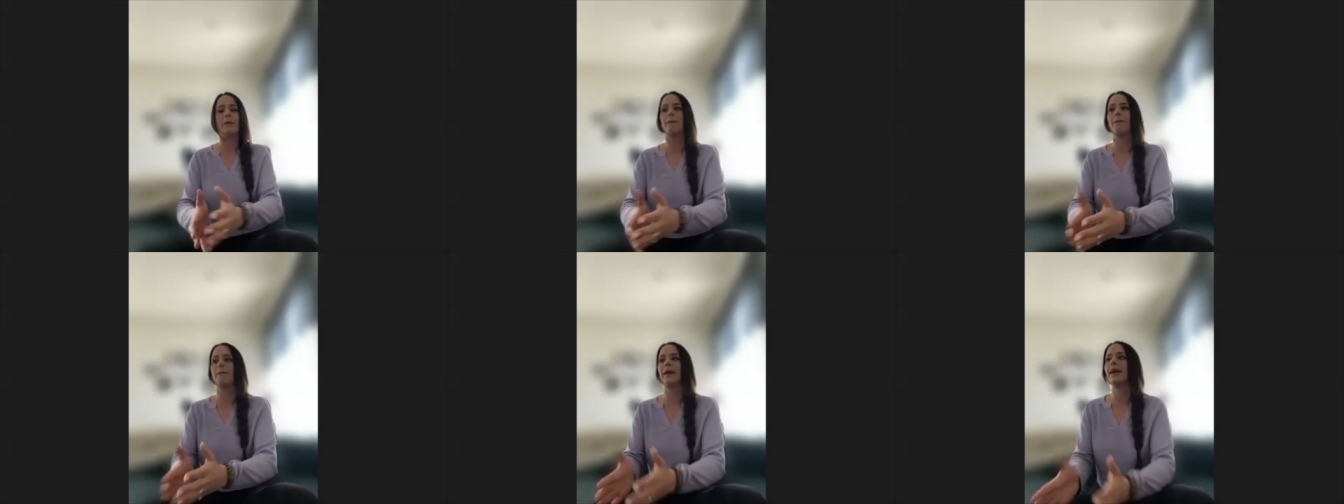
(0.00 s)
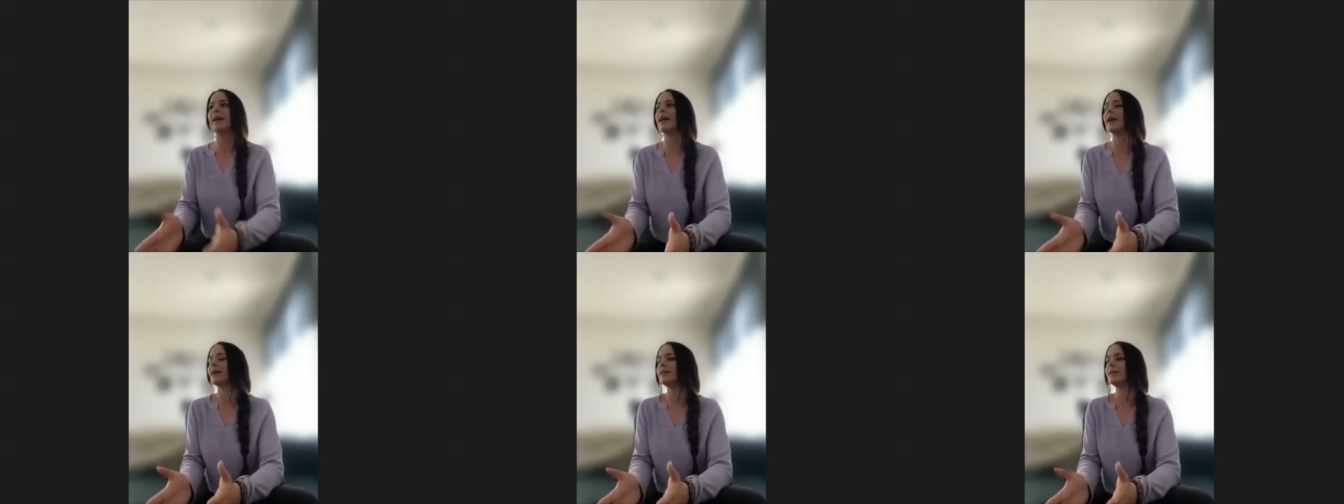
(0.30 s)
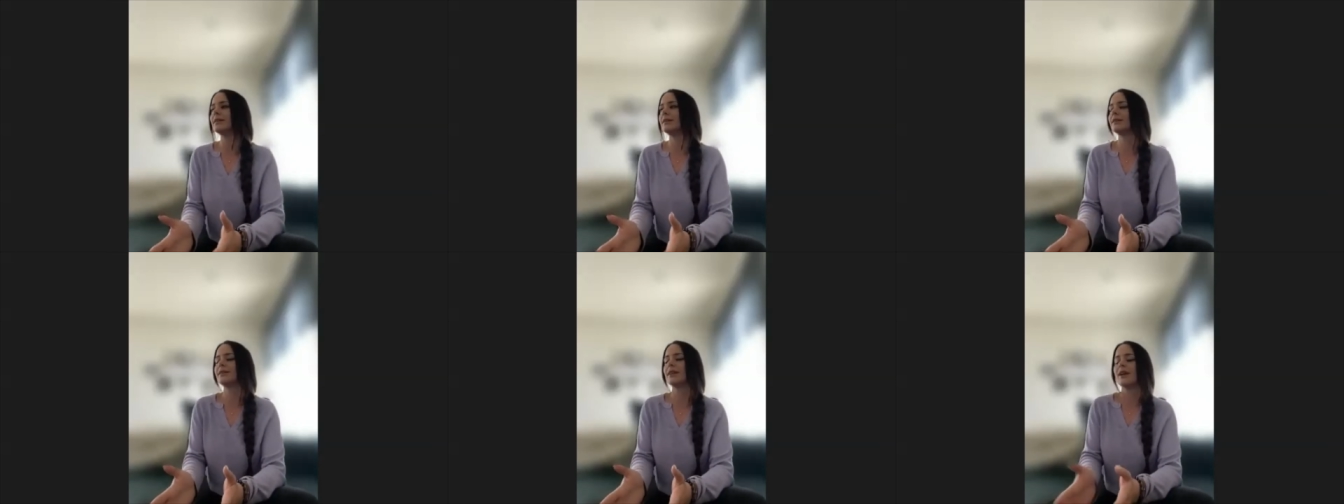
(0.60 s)

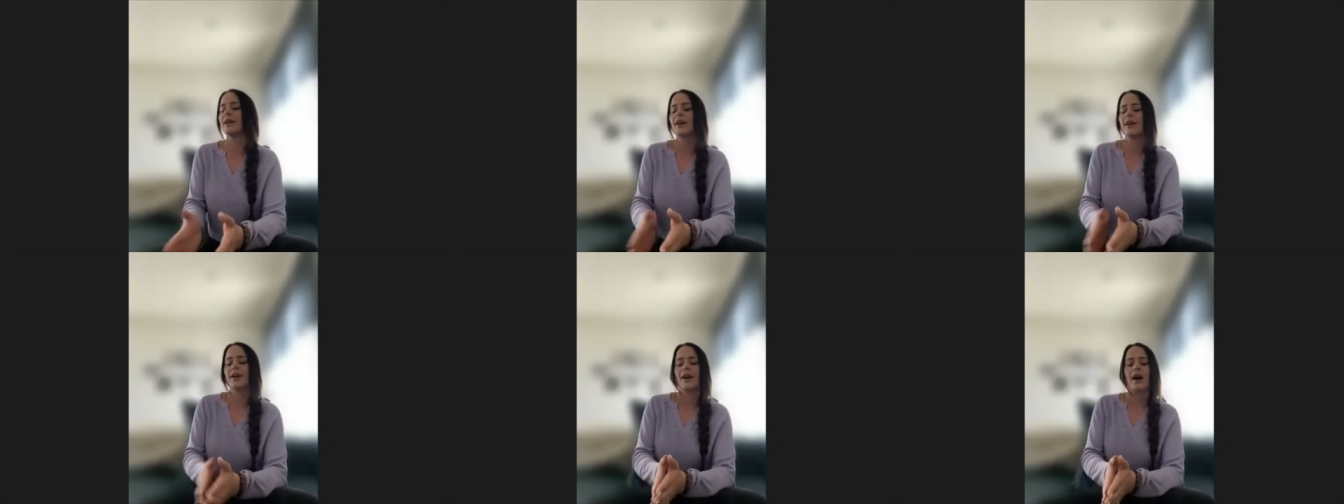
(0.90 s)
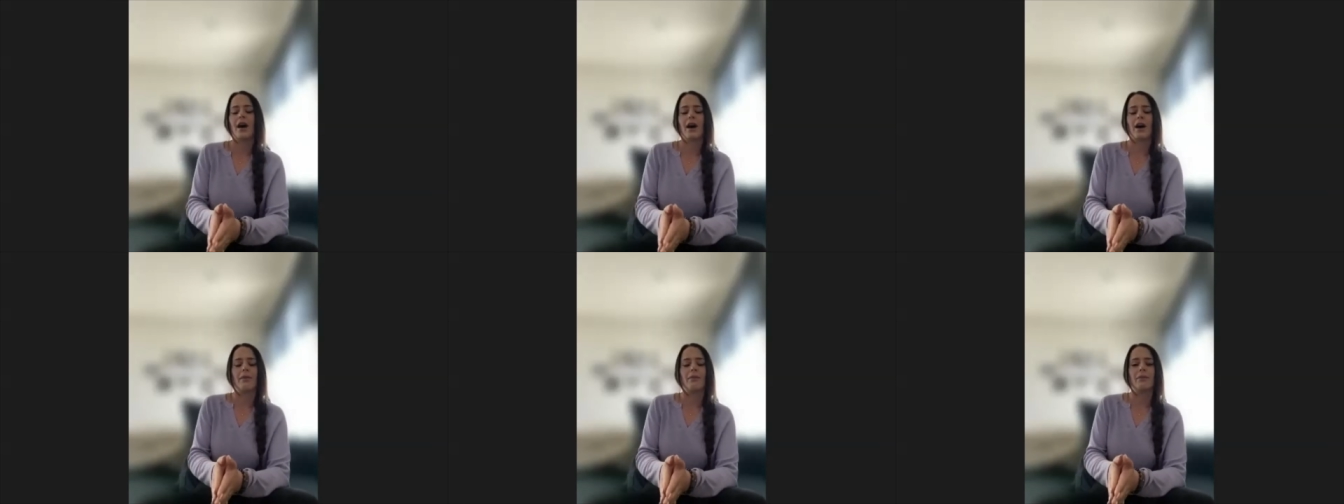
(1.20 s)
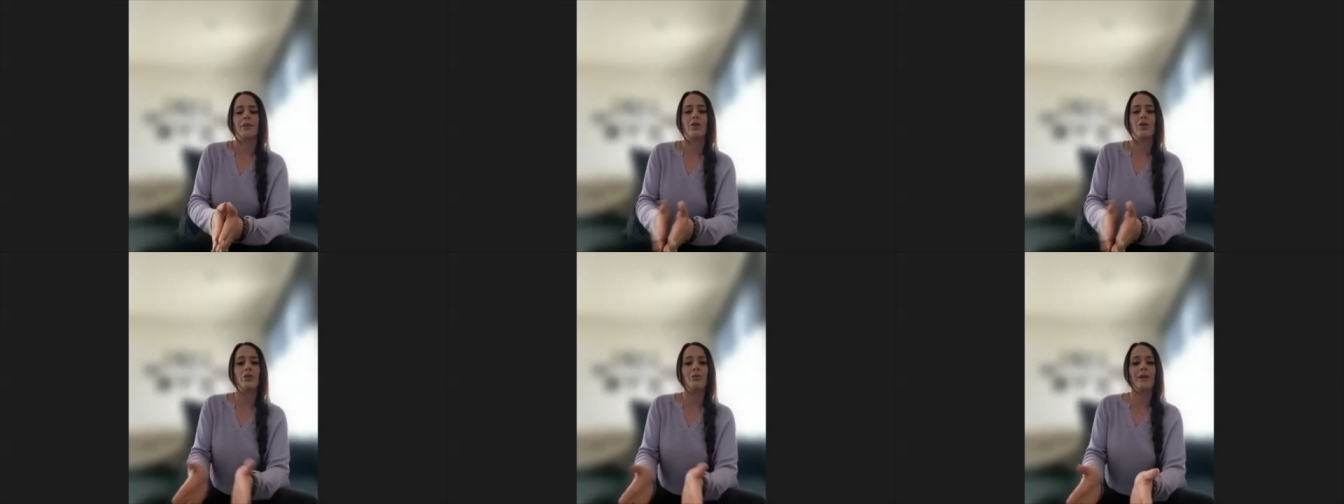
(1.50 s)
biggest um,
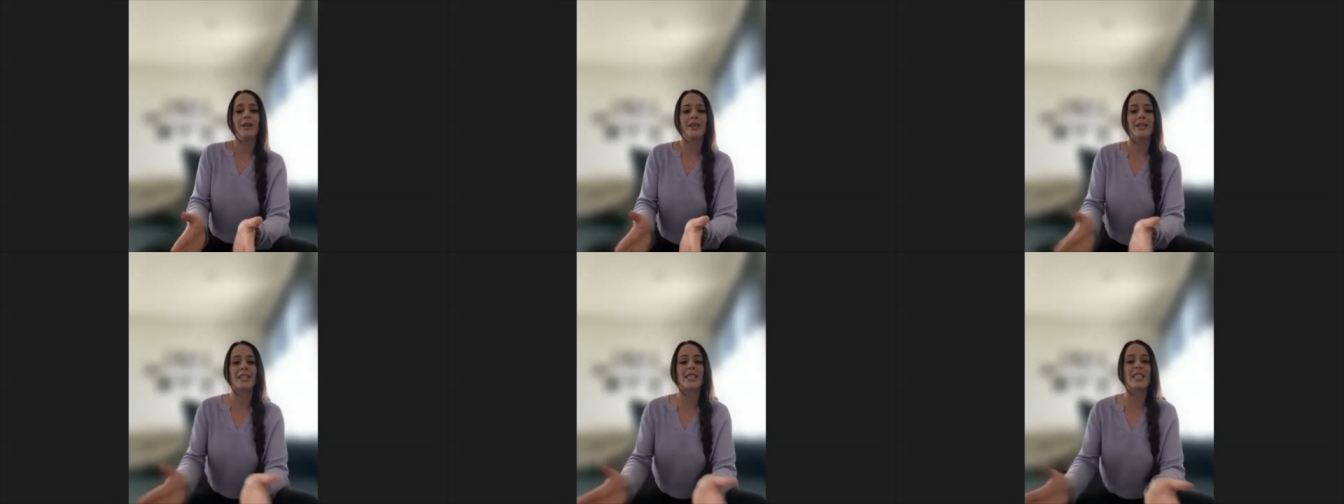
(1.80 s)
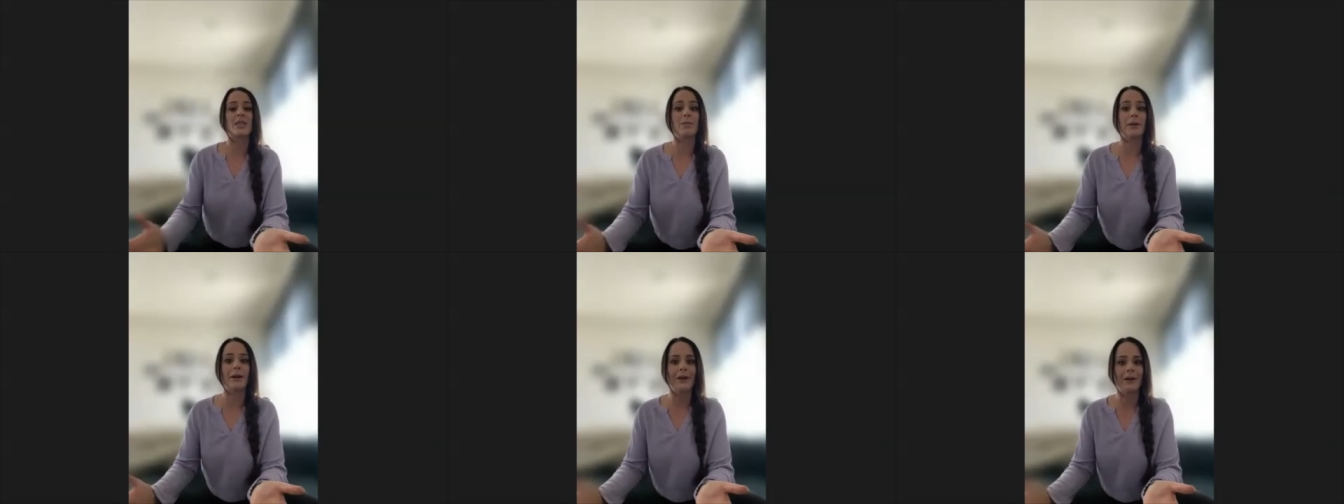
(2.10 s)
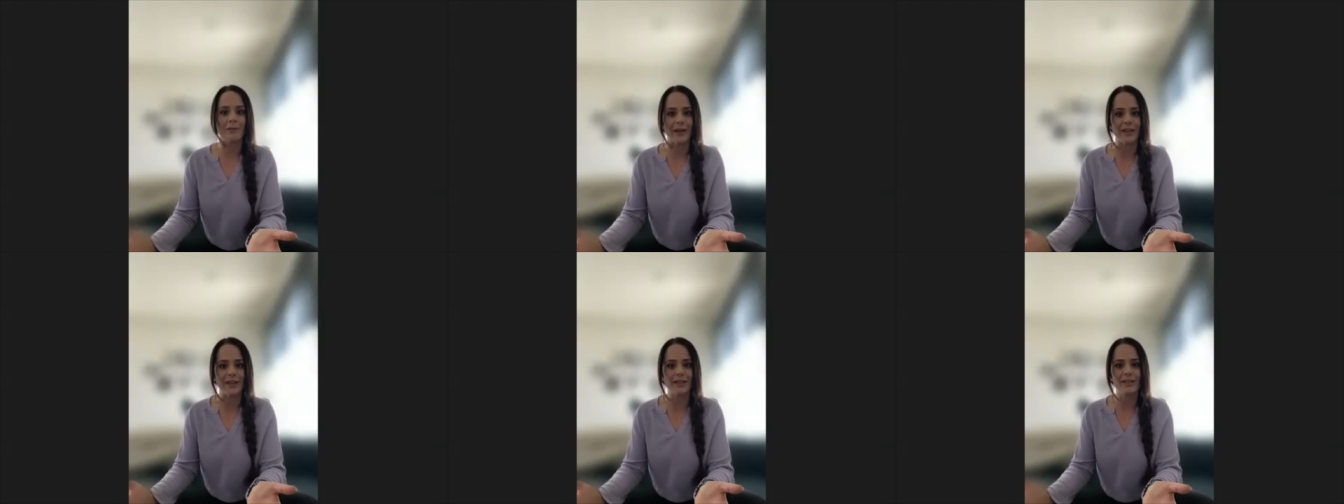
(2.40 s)
human
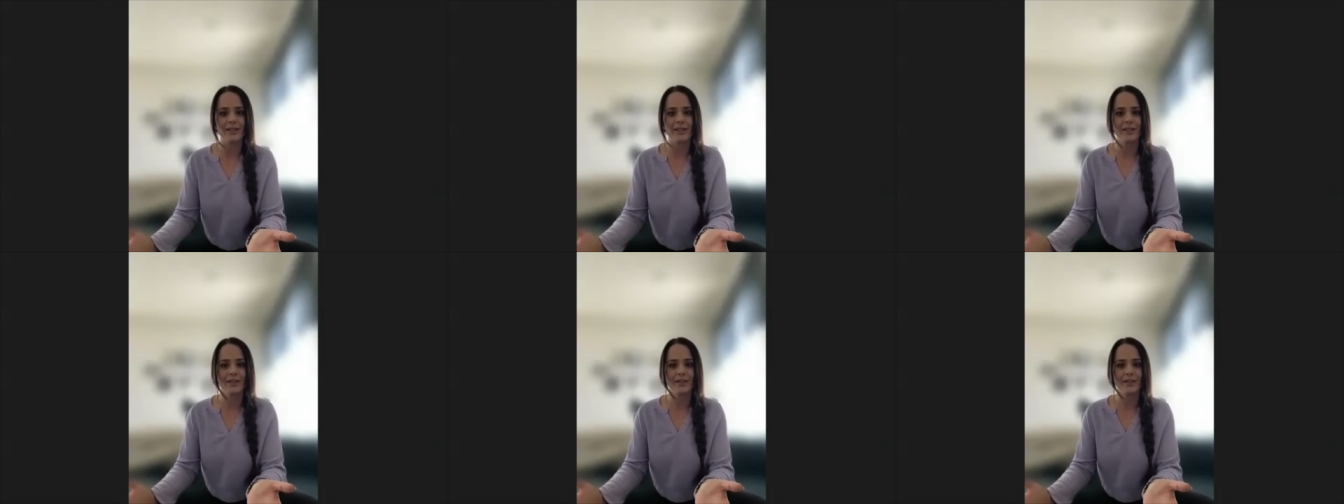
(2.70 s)
experiment